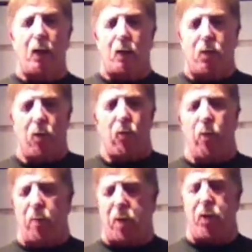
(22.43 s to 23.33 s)
So
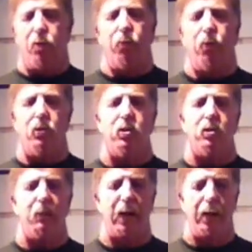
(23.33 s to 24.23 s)
what I'm going to do first
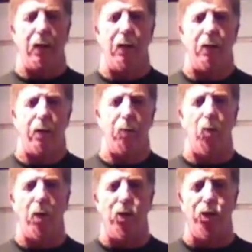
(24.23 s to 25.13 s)
is my
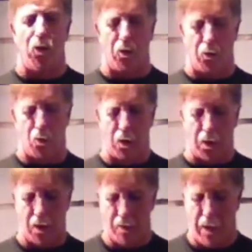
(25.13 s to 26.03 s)
#1 shoulder
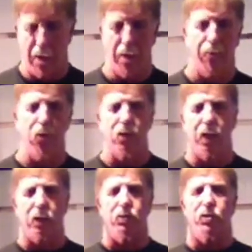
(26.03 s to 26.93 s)
workout. The first
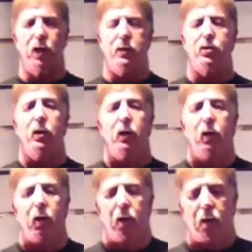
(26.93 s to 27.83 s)
exercise
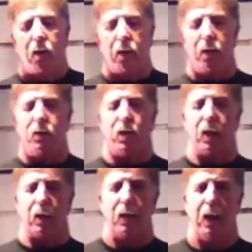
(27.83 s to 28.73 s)
is
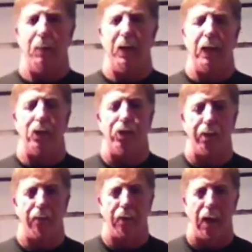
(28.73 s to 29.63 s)
a
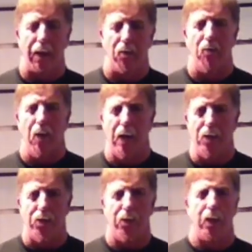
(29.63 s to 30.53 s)
combination of a lateral
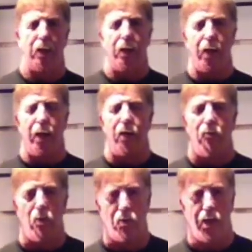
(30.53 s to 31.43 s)
riser and a
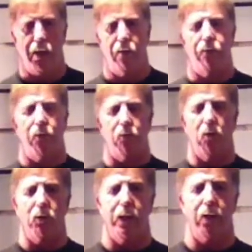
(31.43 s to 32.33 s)
rotator for a
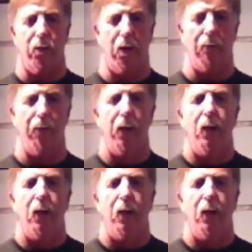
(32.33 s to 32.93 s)
rotator cuff.